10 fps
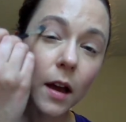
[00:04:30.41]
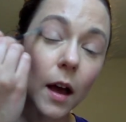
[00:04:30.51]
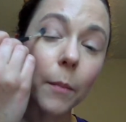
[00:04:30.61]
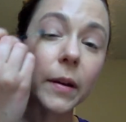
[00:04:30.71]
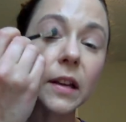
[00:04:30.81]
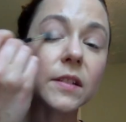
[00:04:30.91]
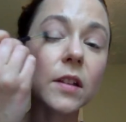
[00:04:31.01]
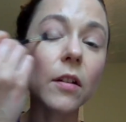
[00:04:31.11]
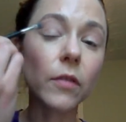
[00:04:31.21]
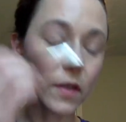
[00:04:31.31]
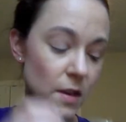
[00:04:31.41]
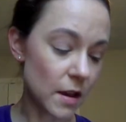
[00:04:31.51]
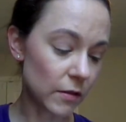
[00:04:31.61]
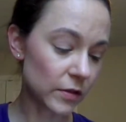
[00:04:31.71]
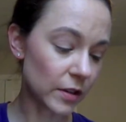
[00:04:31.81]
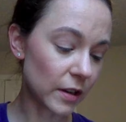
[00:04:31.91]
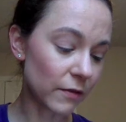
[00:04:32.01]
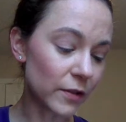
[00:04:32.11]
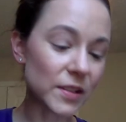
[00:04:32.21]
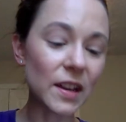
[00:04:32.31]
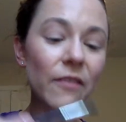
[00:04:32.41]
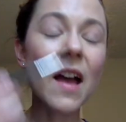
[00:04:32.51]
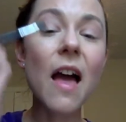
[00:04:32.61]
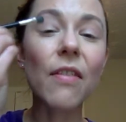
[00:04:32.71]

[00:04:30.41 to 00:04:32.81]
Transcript: companies over the years looking for stuff.